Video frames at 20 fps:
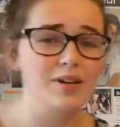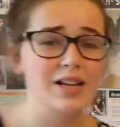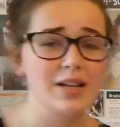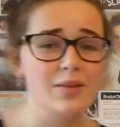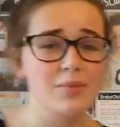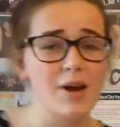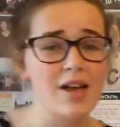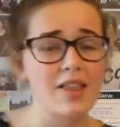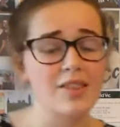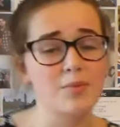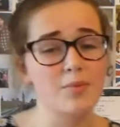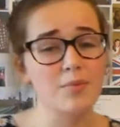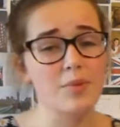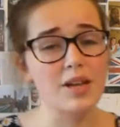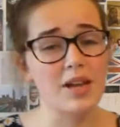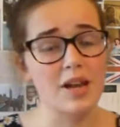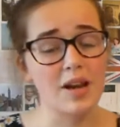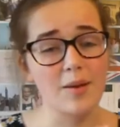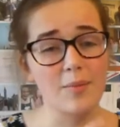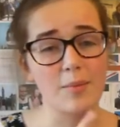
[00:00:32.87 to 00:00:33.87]
really wear them
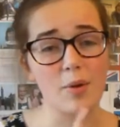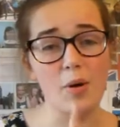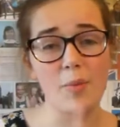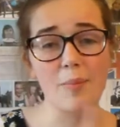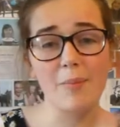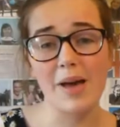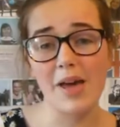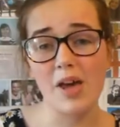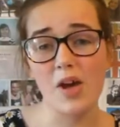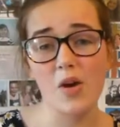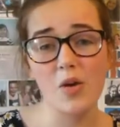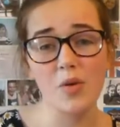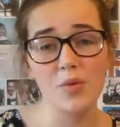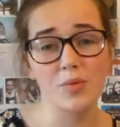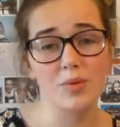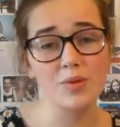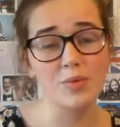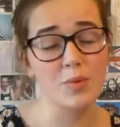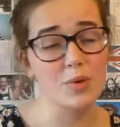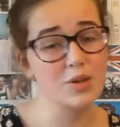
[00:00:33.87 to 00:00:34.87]
when I'm on my
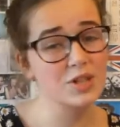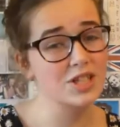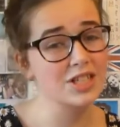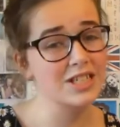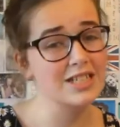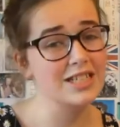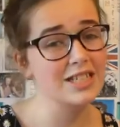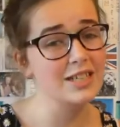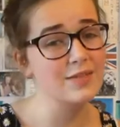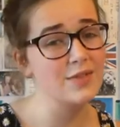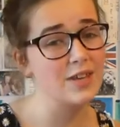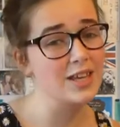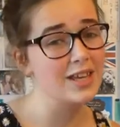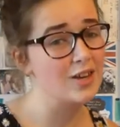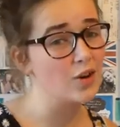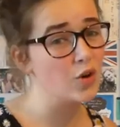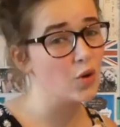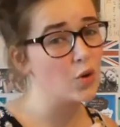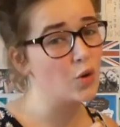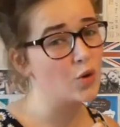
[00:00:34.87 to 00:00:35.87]
own watching
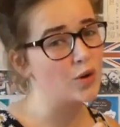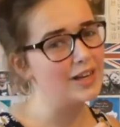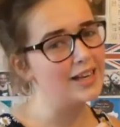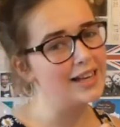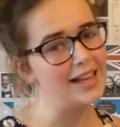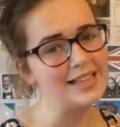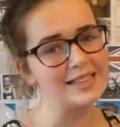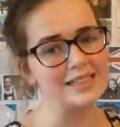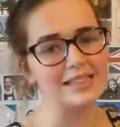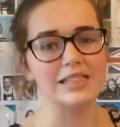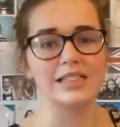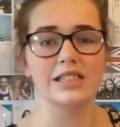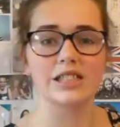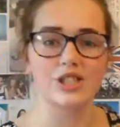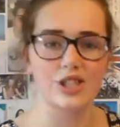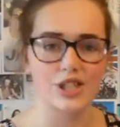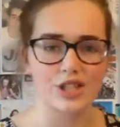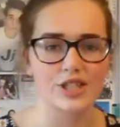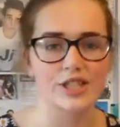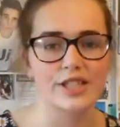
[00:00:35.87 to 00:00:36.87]
TV or in
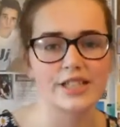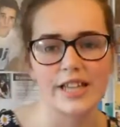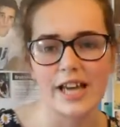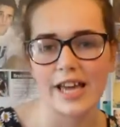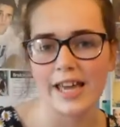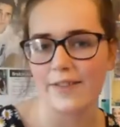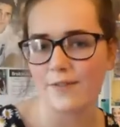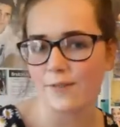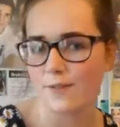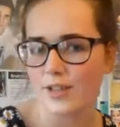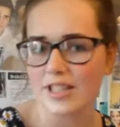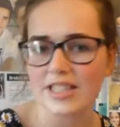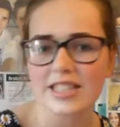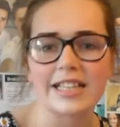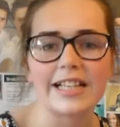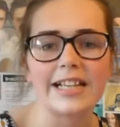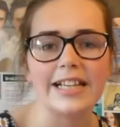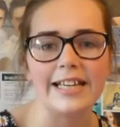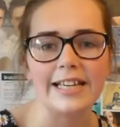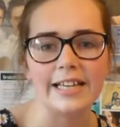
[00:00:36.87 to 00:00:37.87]
lessons, just because I
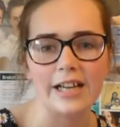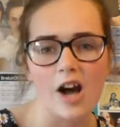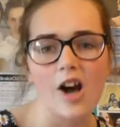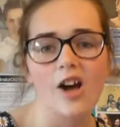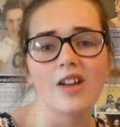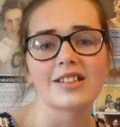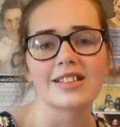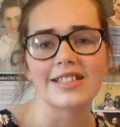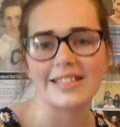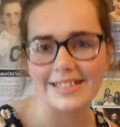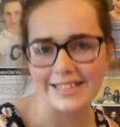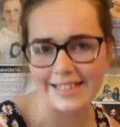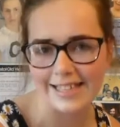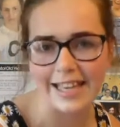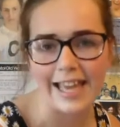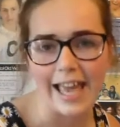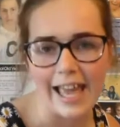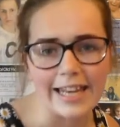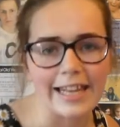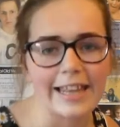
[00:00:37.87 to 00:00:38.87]
physically can't
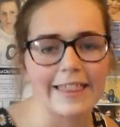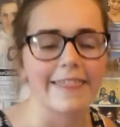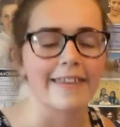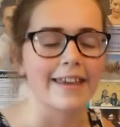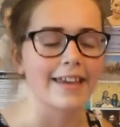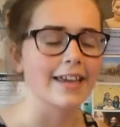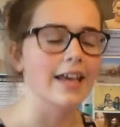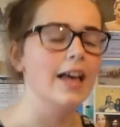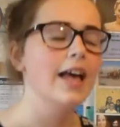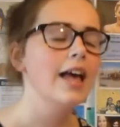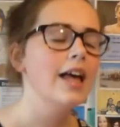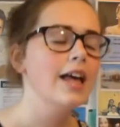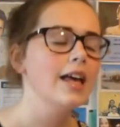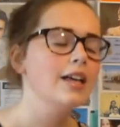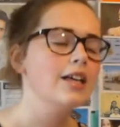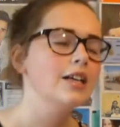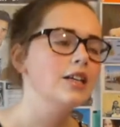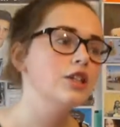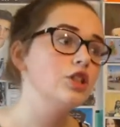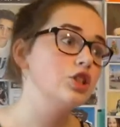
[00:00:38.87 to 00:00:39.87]
see anything,
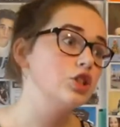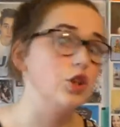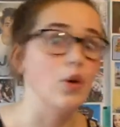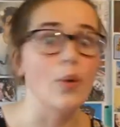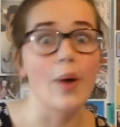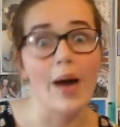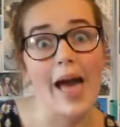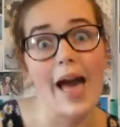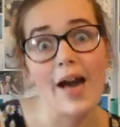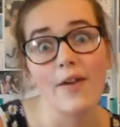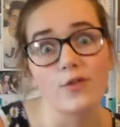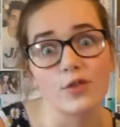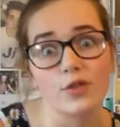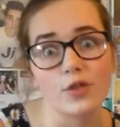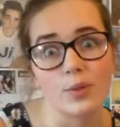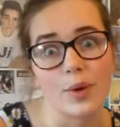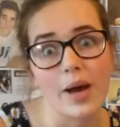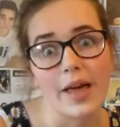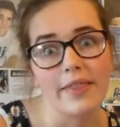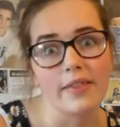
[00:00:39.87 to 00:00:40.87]
so I have
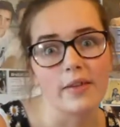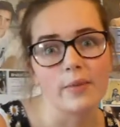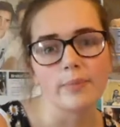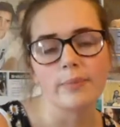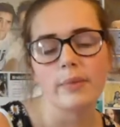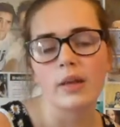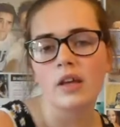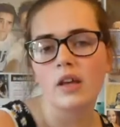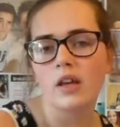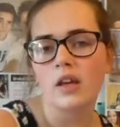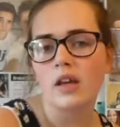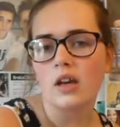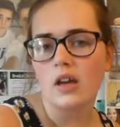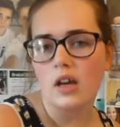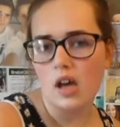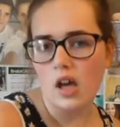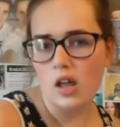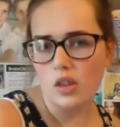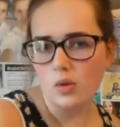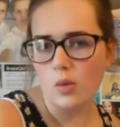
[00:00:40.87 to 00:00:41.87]
to wear them,
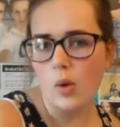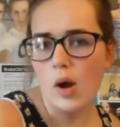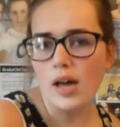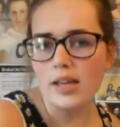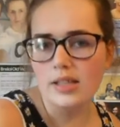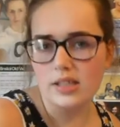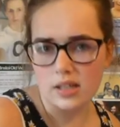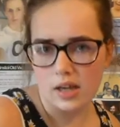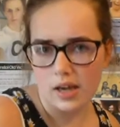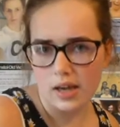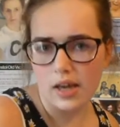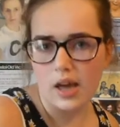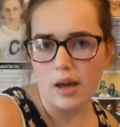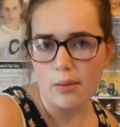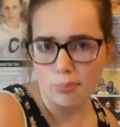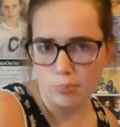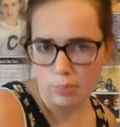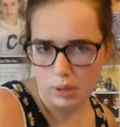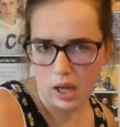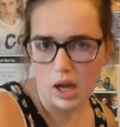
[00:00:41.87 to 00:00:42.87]
otherwise I am